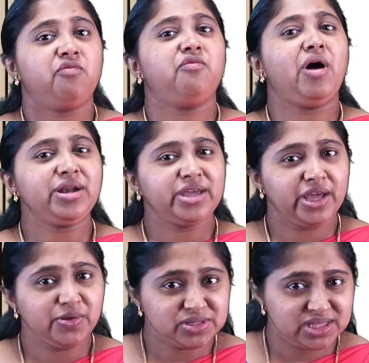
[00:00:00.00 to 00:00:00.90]
What
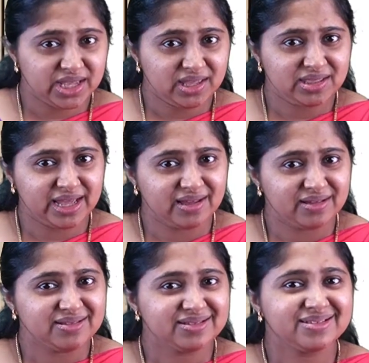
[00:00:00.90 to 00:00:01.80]
can you see
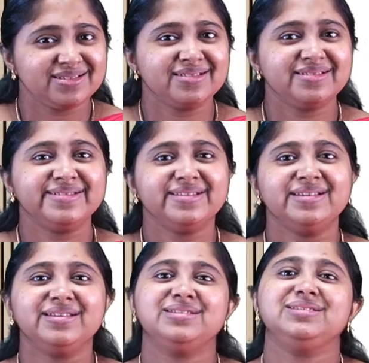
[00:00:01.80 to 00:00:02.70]
there?
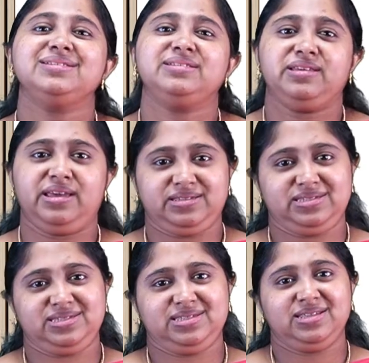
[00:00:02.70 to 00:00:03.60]

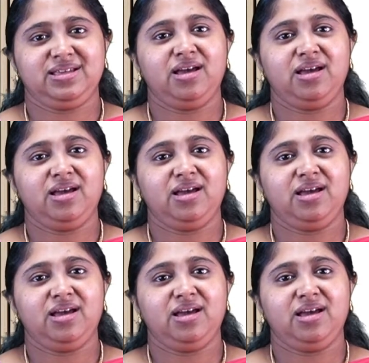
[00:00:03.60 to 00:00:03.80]
Yes,